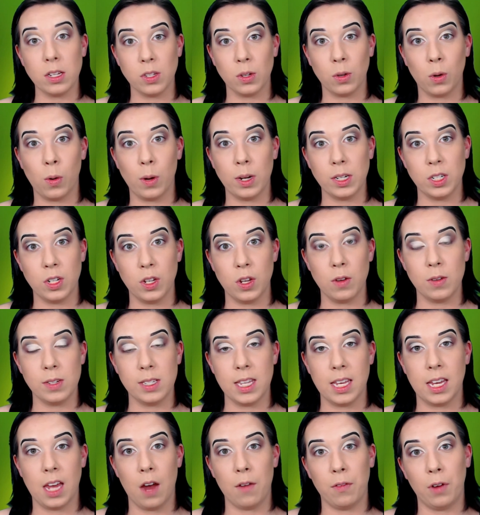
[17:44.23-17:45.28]
going to use
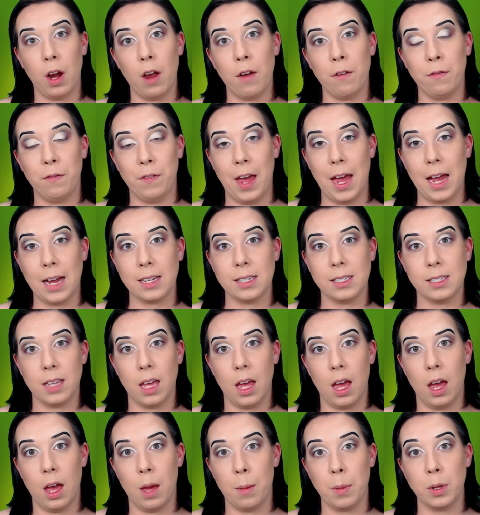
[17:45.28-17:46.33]
the Cover
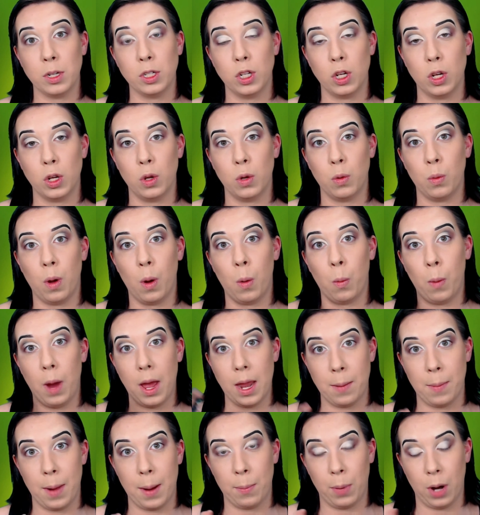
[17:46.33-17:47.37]
FX to
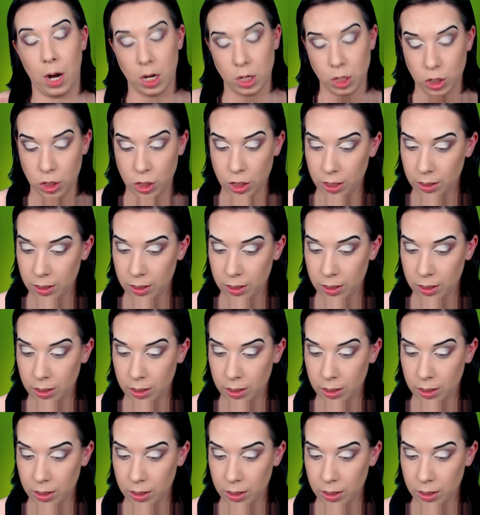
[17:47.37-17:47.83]
wet my brush.